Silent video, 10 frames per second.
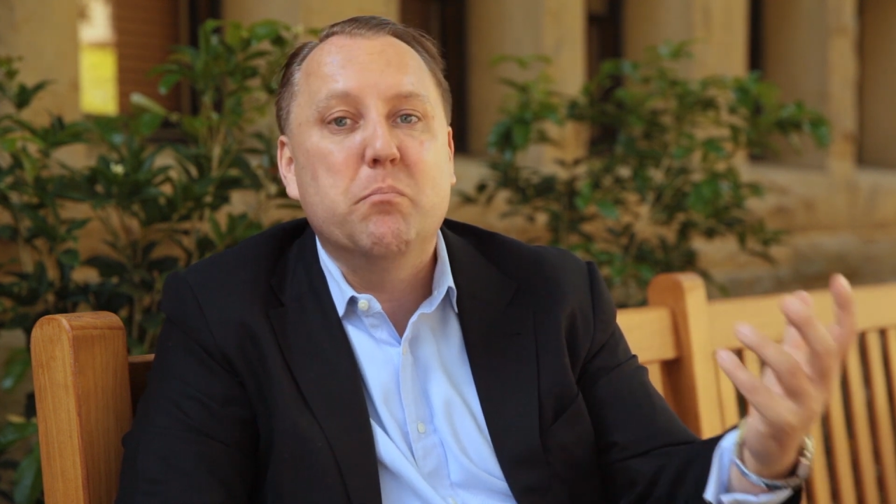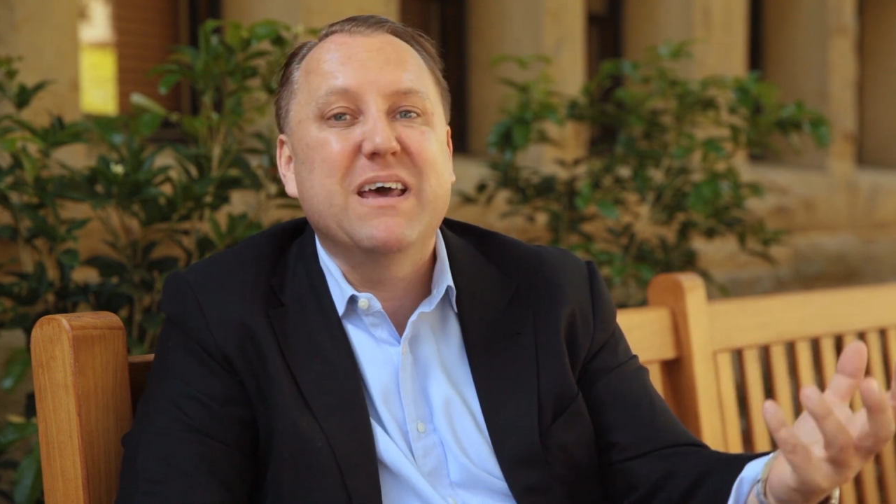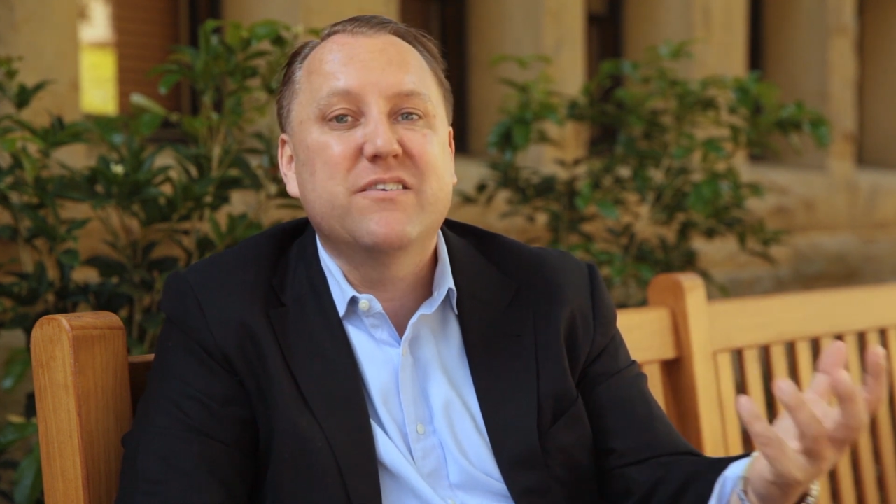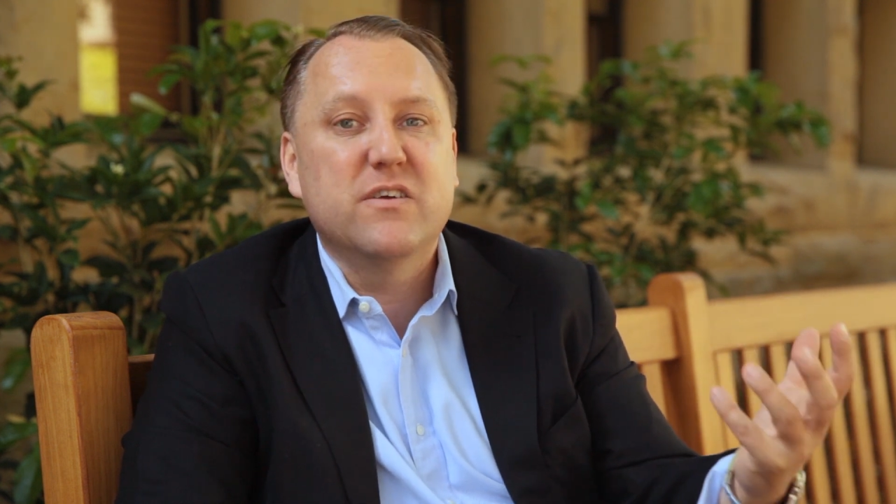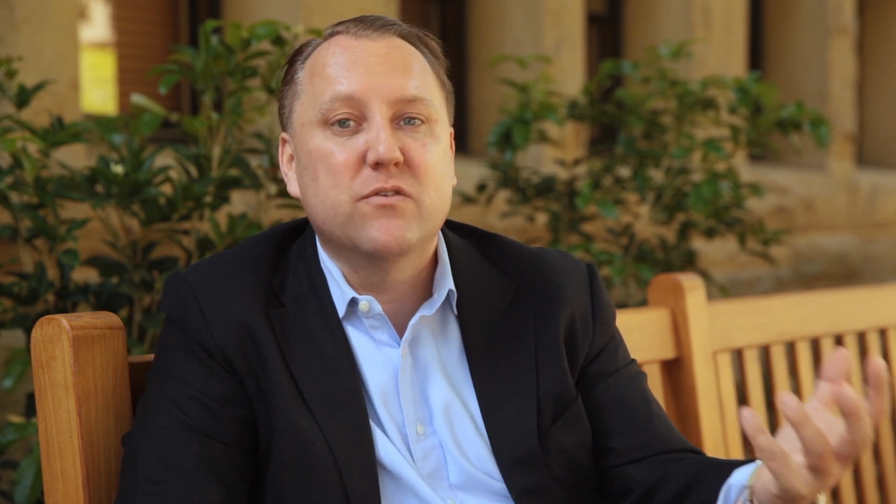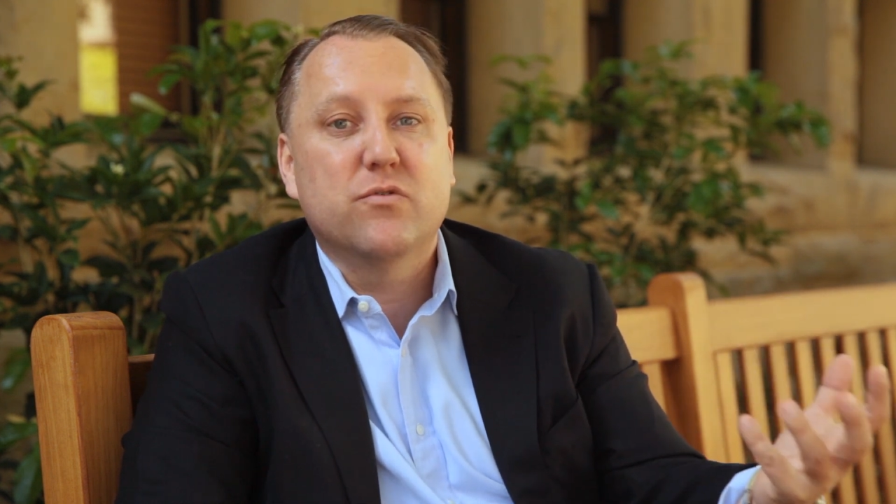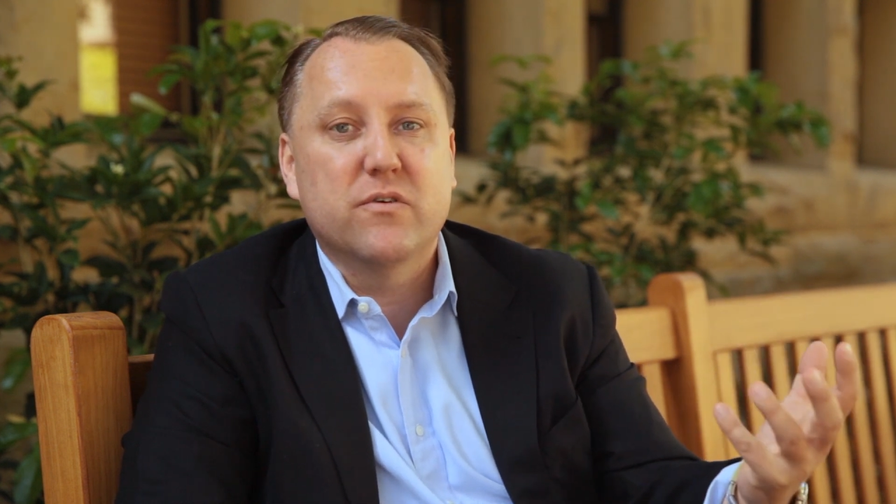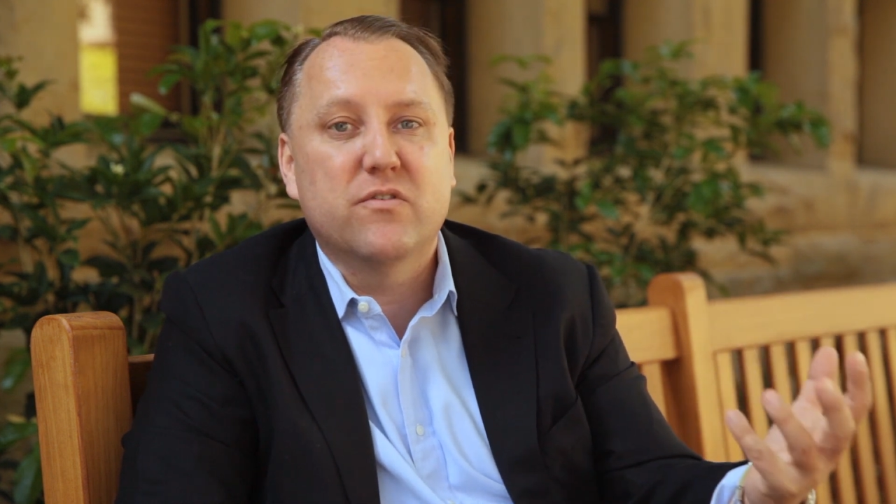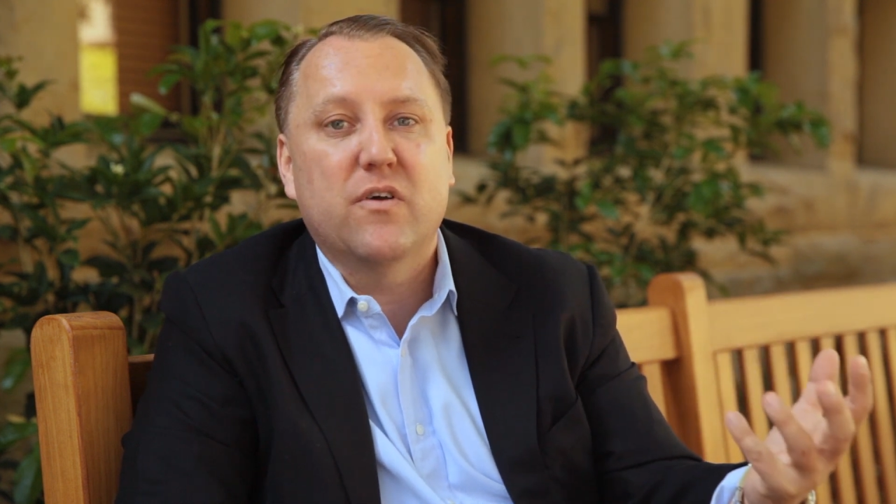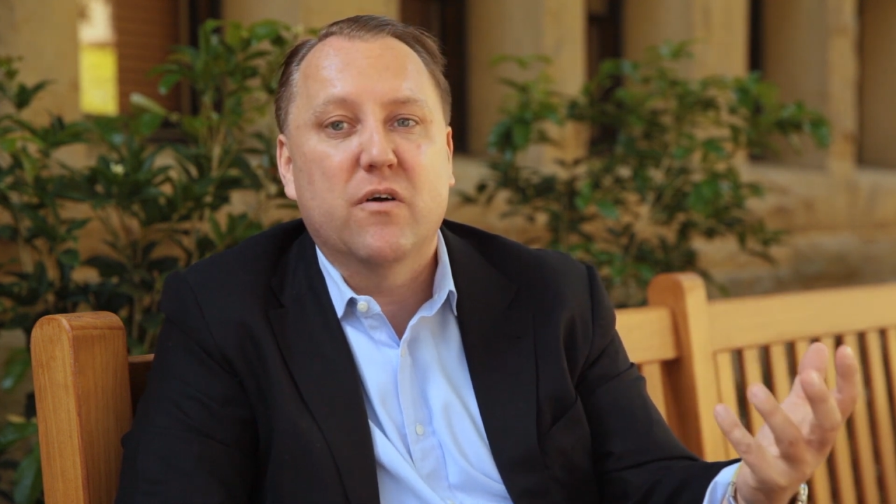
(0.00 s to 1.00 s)
best
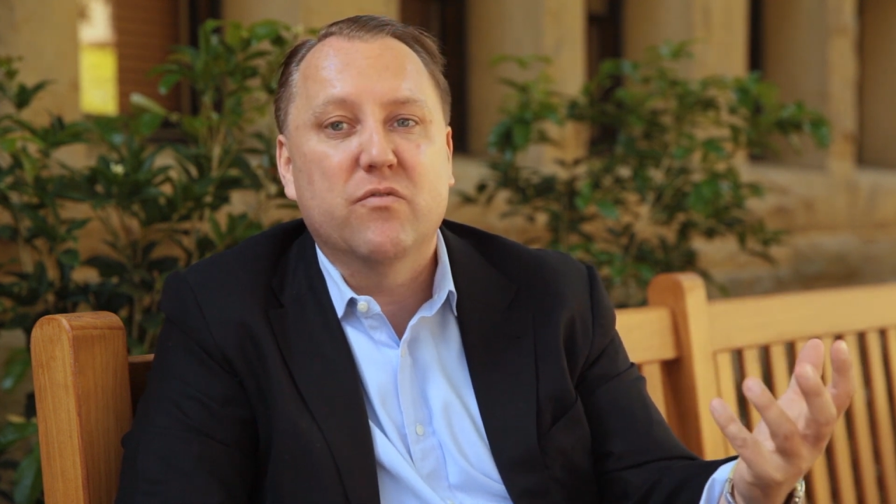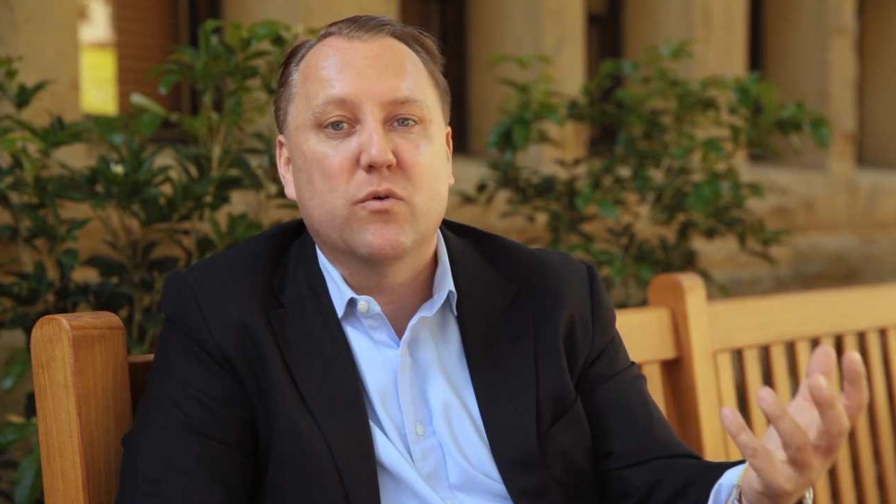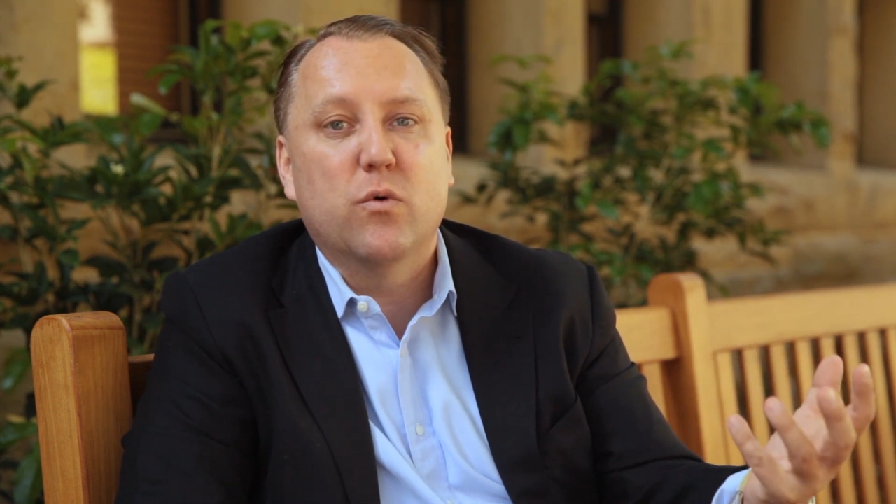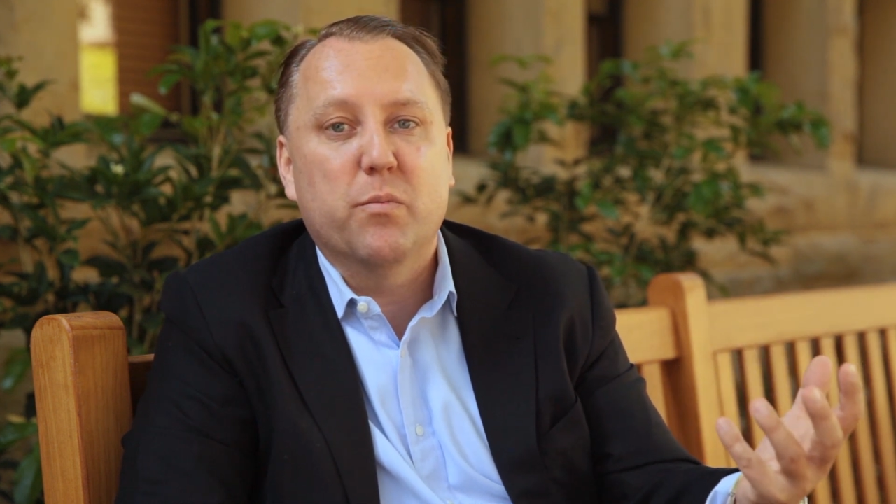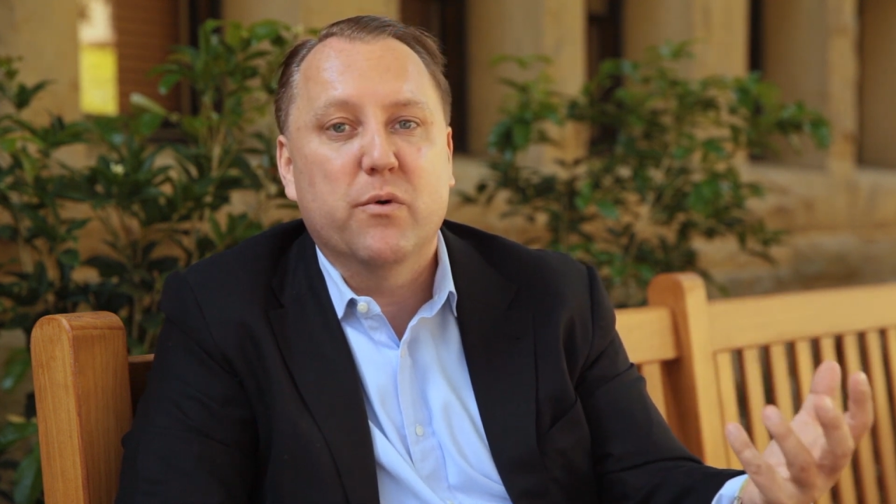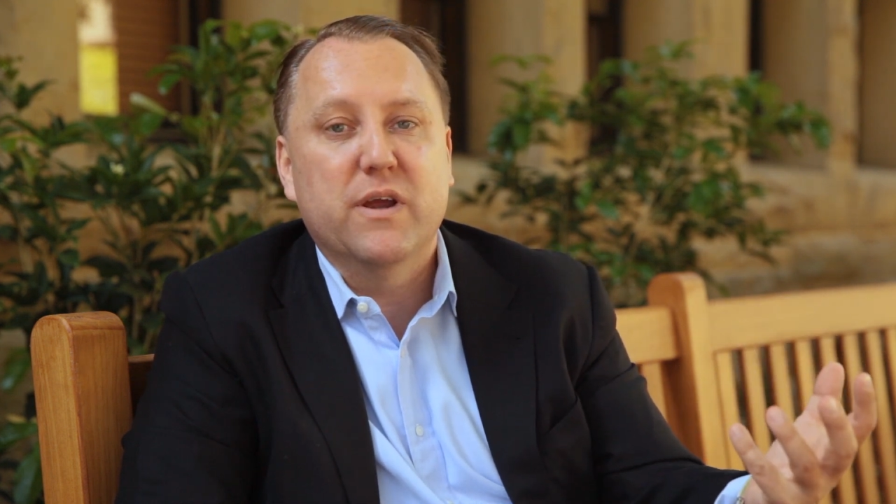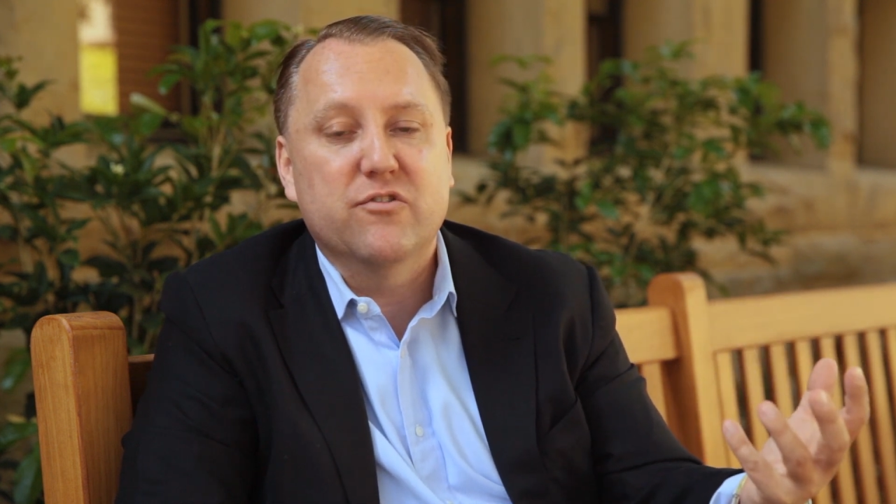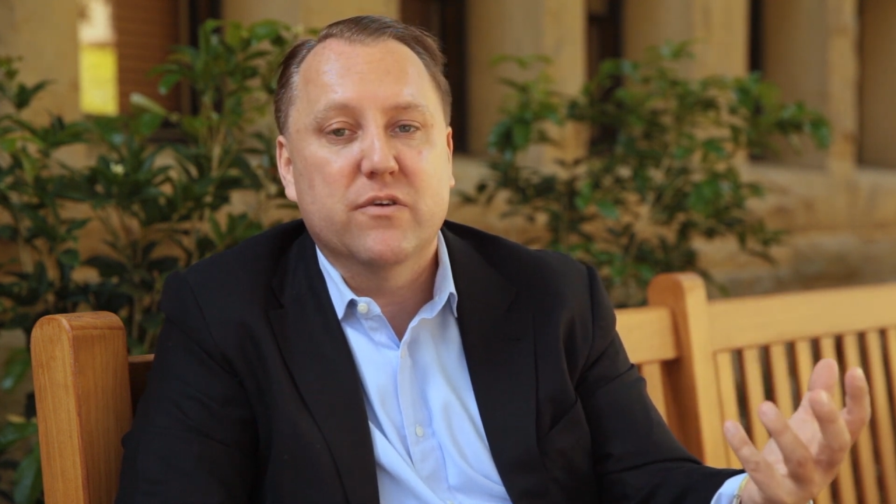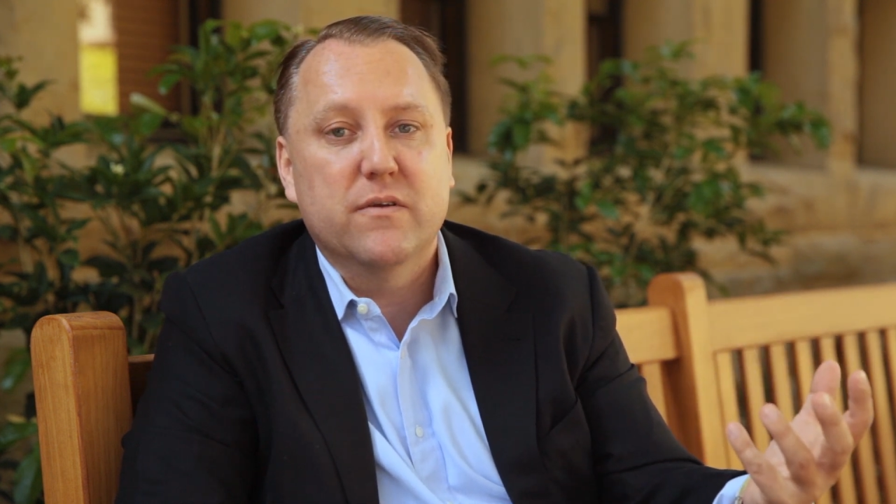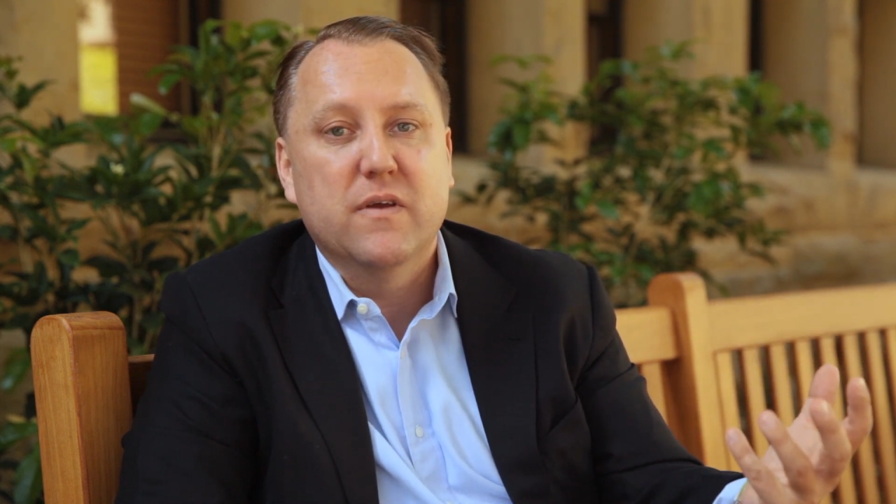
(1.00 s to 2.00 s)
interests of the
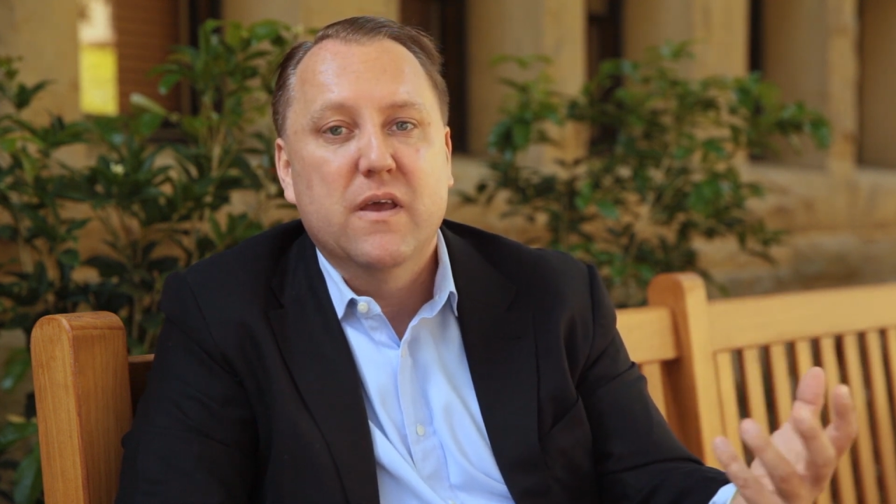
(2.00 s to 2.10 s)
corporation.